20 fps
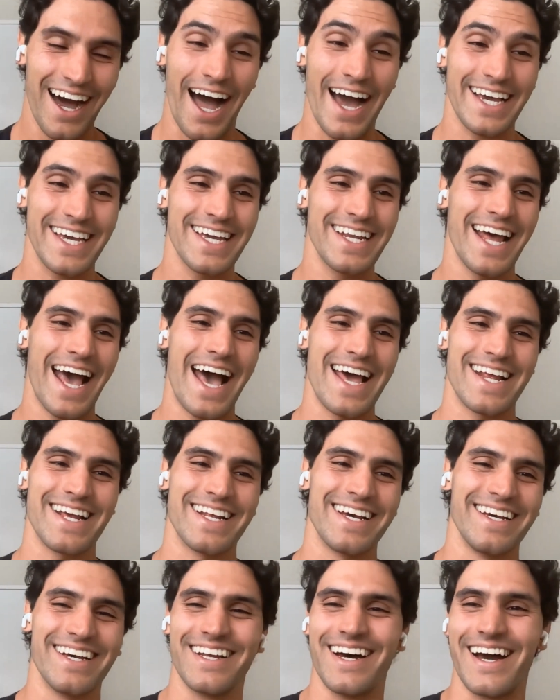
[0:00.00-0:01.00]
clock. I can edit
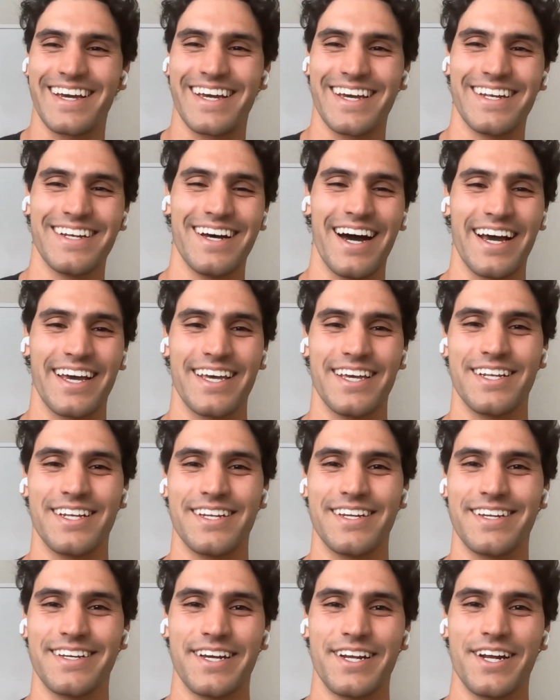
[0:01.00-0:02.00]
it. I can I can
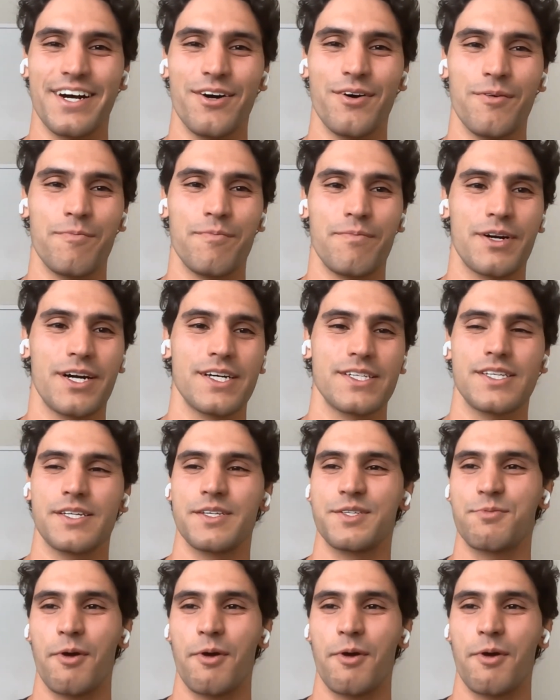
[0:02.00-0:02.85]
nah, you know because it's